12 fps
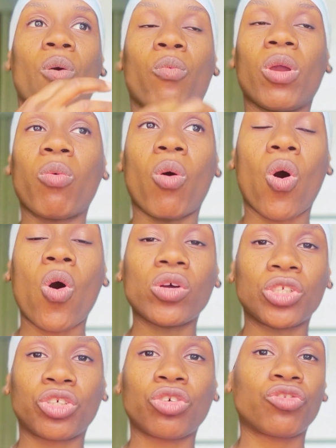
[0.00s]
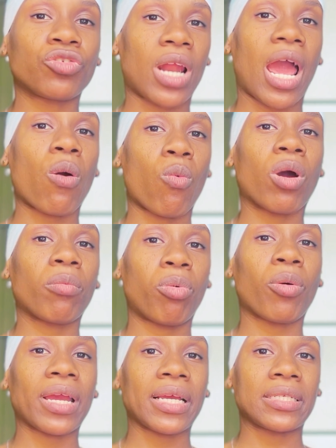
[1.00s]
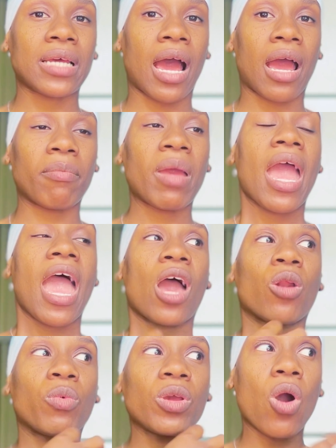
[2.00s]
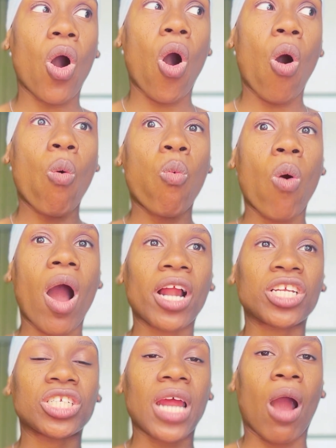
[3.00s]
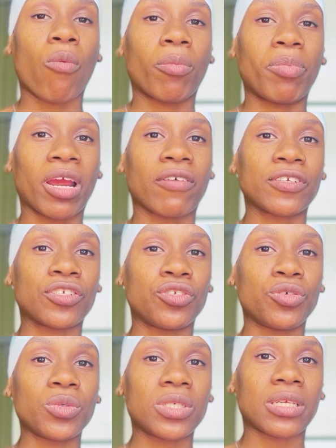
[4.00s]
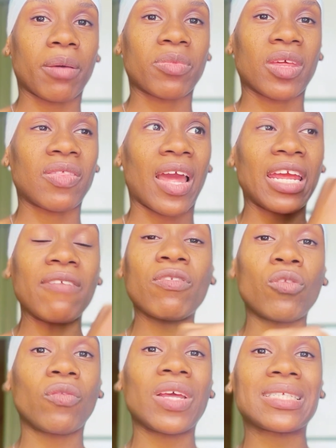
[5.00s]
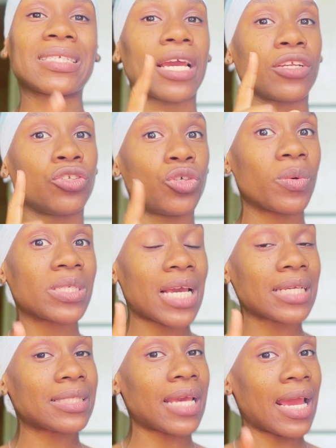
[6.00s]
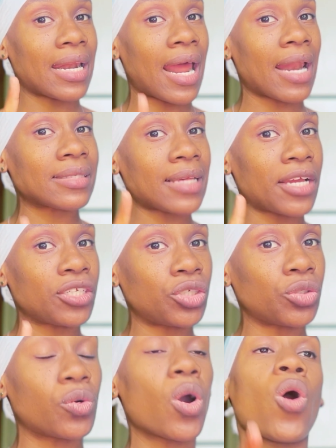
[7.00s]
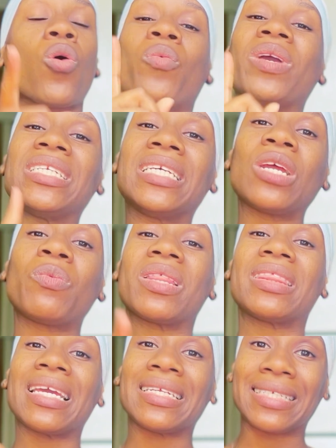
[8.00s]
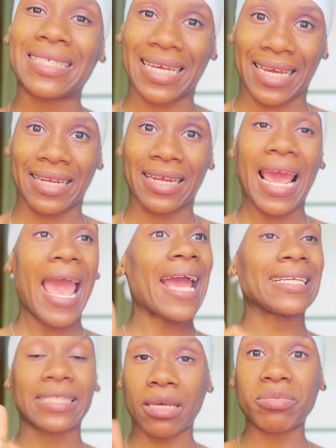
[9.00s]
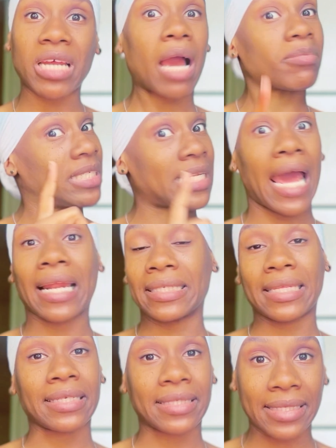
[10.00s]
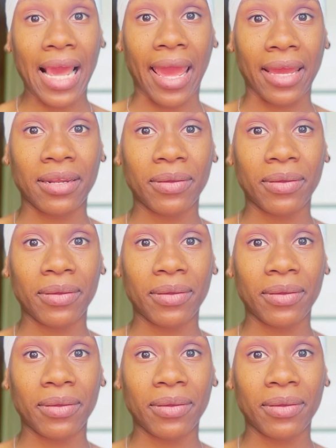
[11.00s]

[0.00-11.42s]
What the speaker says: We were all children at one point in time, and we all watched our parents do something that, even though they said, do as I say and not as I do, we did what they did, and sometimes not as they said.